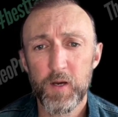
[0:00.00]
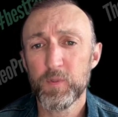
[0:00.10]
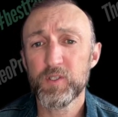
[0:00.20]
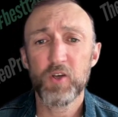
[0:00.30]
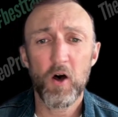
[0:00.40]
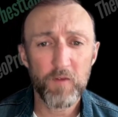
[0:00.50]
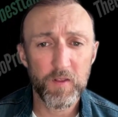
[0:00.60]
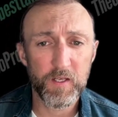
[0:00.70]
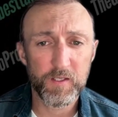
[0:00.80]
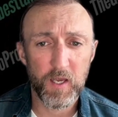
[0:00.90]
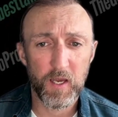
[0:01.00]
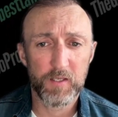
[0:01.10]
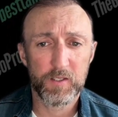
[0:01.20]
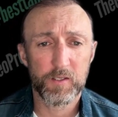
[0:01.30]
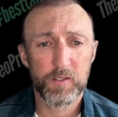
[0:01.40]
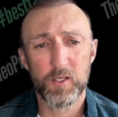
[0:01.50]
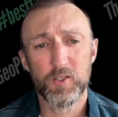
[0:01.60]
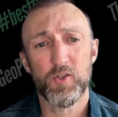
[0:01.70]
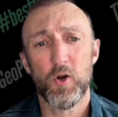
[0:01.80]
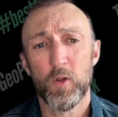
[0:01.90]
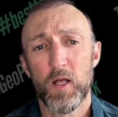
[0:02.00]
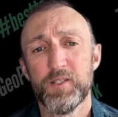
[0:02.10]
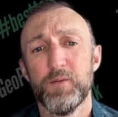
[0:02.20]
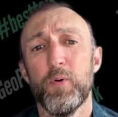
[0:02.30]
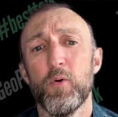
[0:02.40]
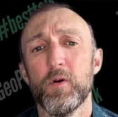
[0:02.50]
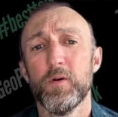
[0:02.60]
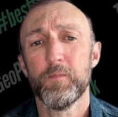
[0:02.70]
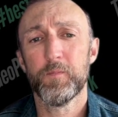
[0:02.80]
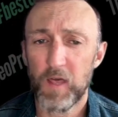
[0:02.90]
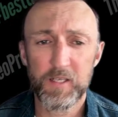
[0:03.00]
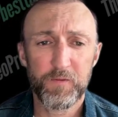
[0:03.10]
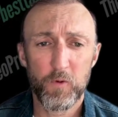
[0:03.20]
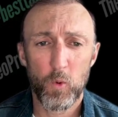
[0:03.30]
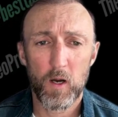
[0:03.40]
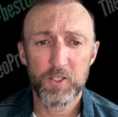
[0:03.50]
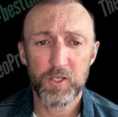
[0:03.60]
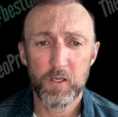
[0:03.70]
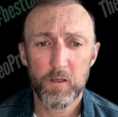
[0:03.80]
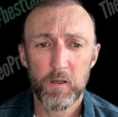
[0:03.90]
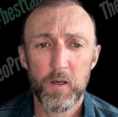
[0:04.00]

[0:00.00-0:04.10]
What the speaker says: but solving these cases is no less important. Thanks for watching.